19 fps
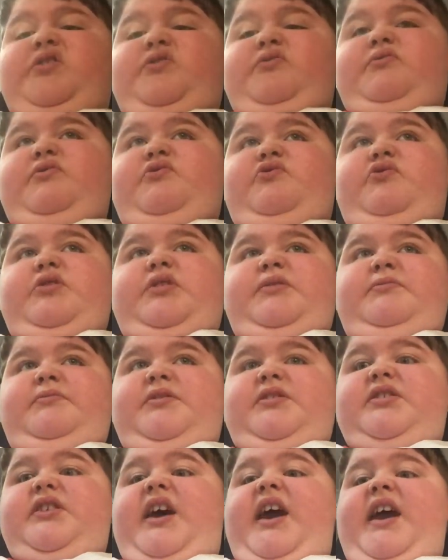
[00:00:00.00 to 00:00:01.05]
to a
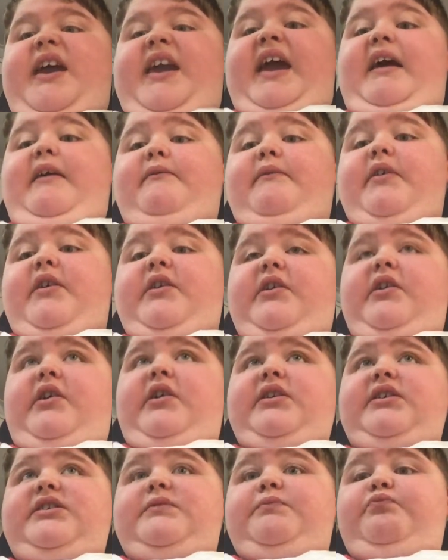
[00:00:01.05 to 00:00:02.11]
Christmas day, having a
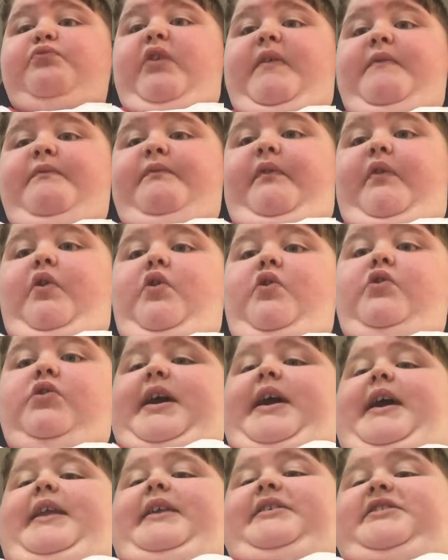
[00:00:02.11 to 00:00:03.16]
nice breakfast
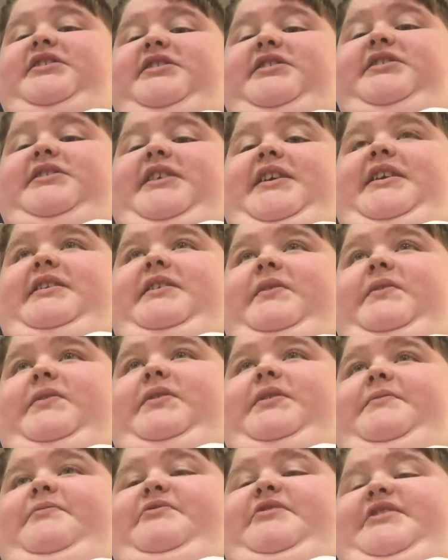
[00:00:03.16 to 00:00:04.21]
and seeing all
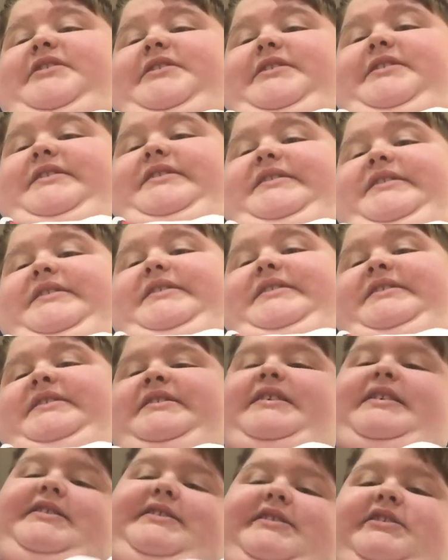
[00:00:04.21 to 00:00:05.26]
the presents,
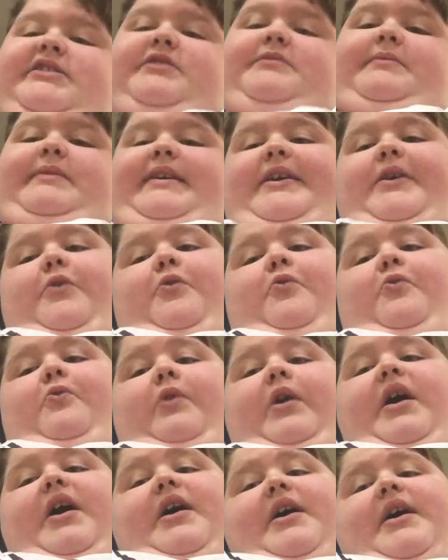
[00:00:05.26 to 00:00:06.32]
and it's gonna be cool,
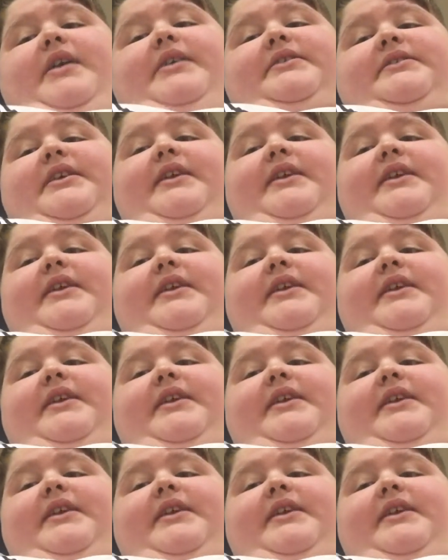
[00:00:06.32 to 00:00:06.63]
guys.